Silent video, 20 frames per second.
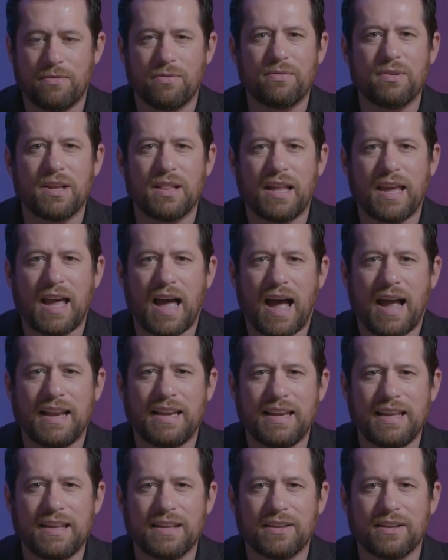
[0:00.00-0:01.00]
really
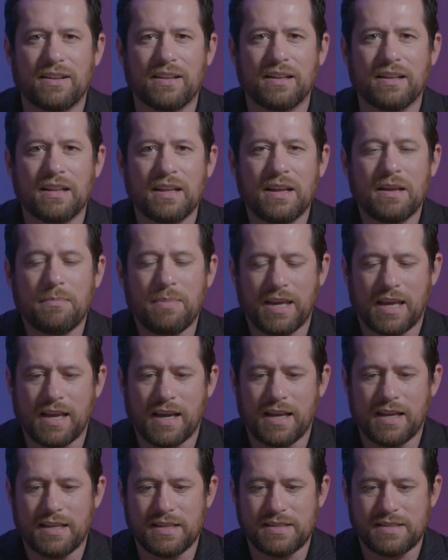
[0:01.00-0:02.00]
ideal
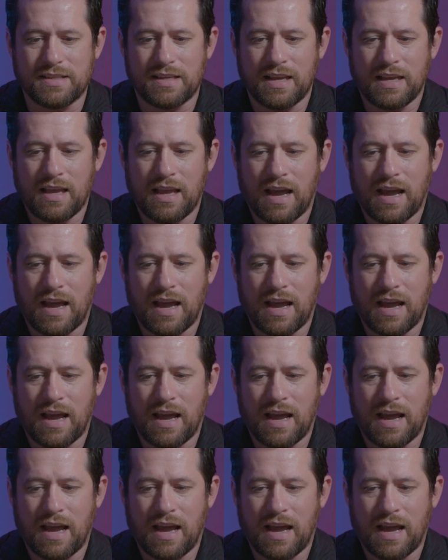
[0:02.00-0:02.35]
because